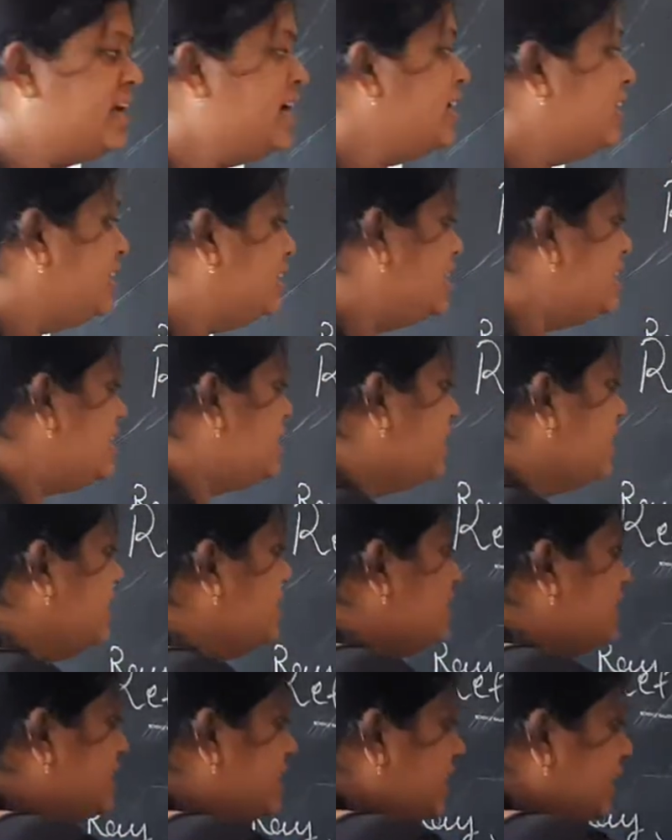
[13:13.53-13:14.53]
This
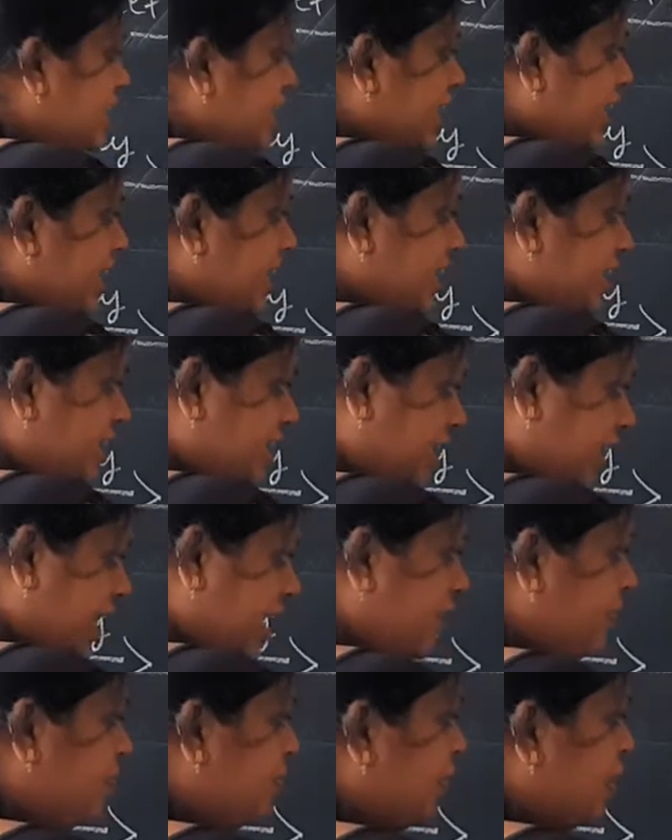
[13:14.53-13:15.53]
incident
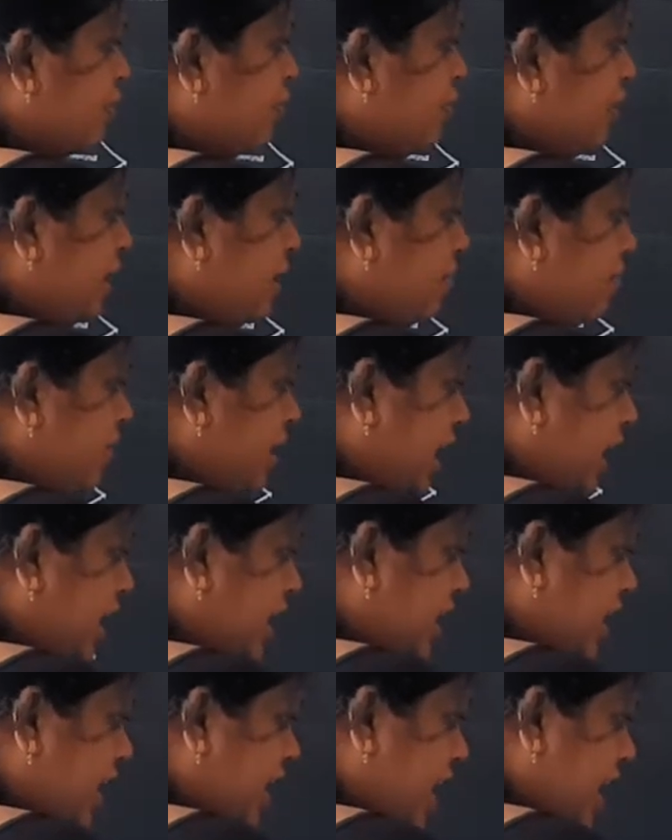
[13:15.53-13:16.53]
ray will
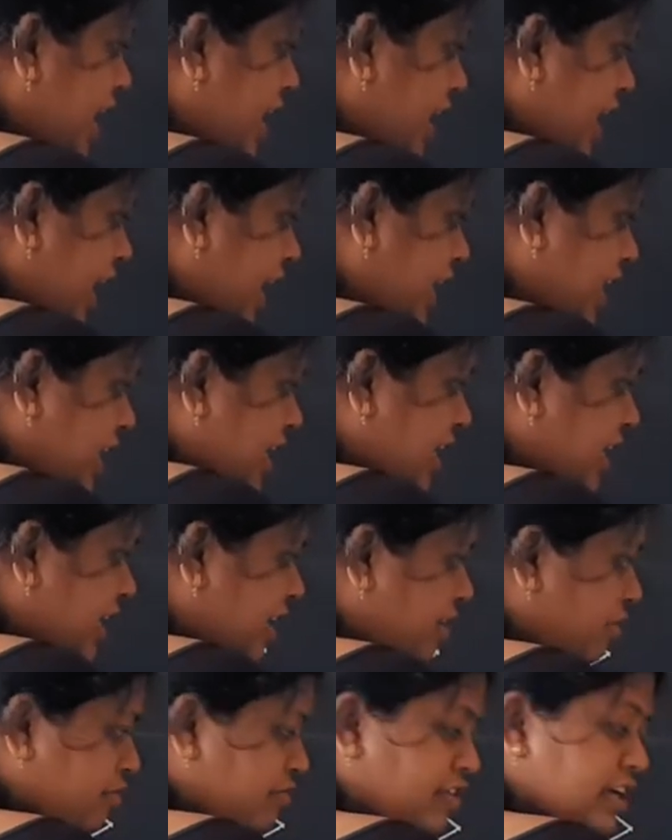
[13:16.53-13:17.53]
make an
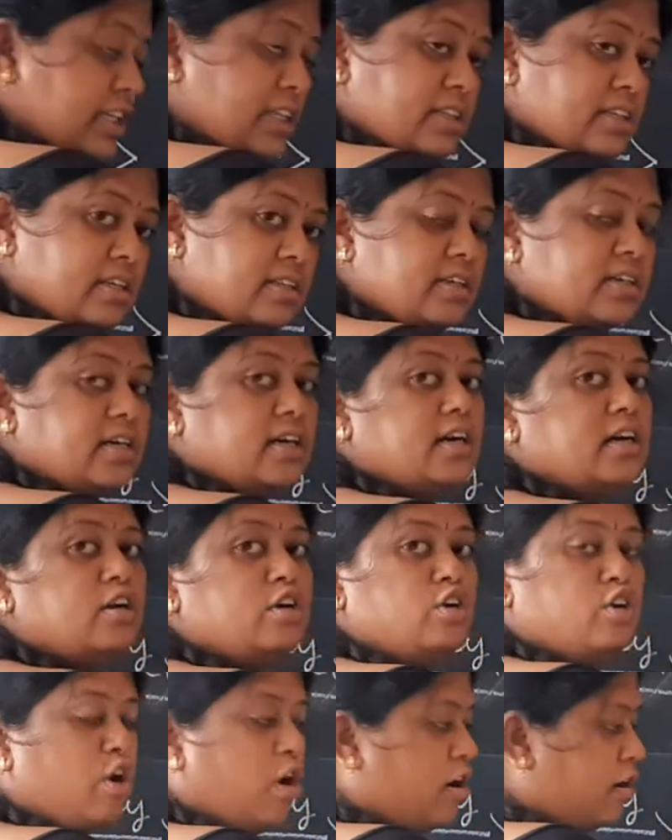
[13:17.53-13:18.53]
angle with the
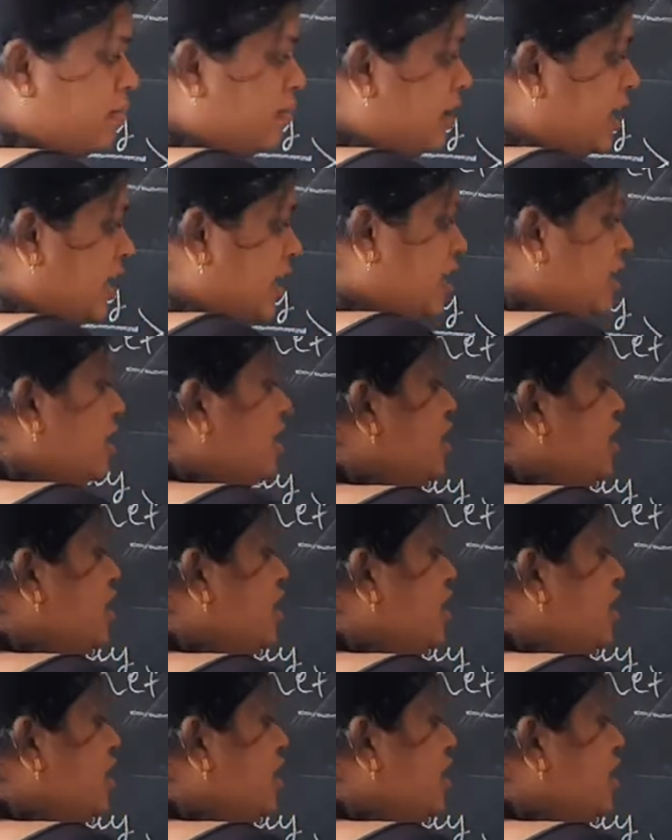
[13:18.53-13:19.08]
normal.